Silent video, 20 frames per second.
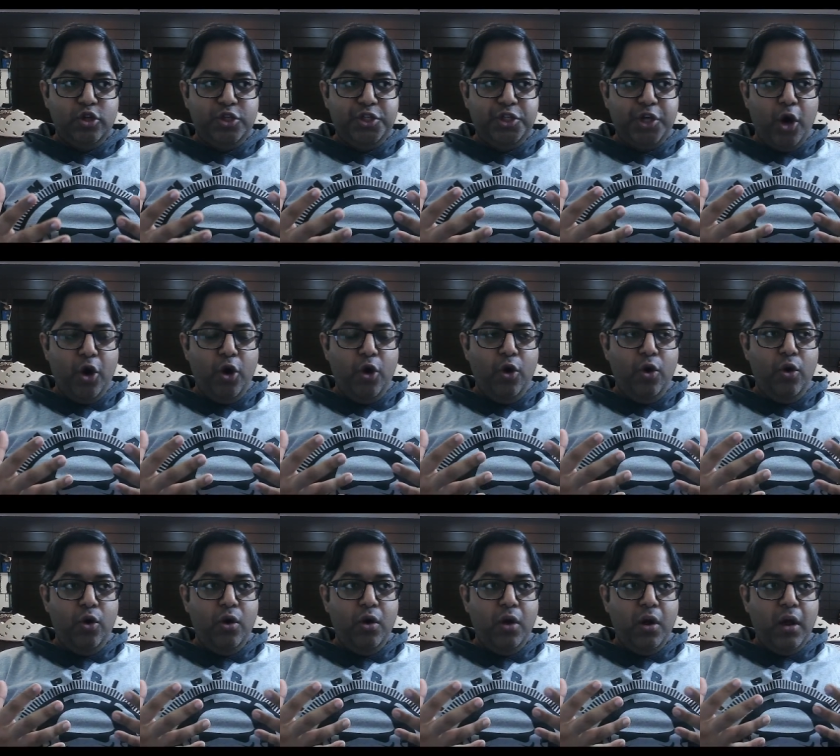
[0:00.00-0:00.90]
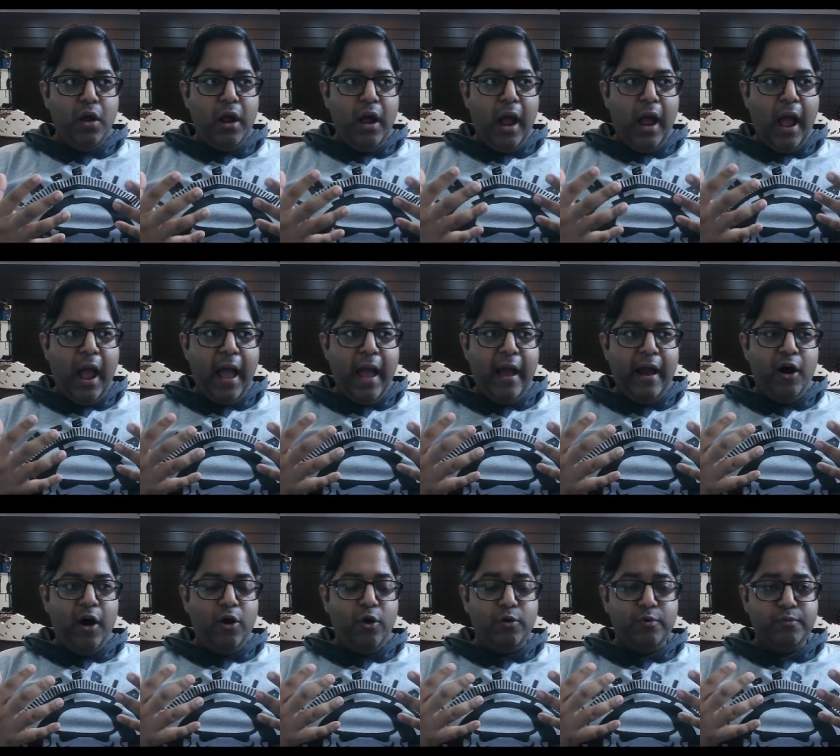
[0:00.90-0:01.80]
show
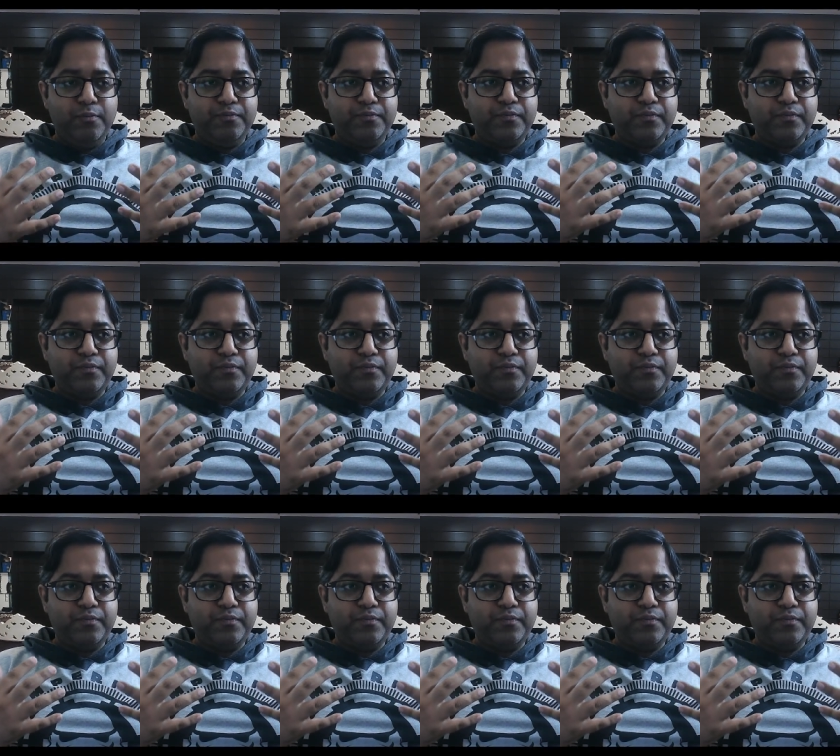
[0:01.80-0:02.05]
how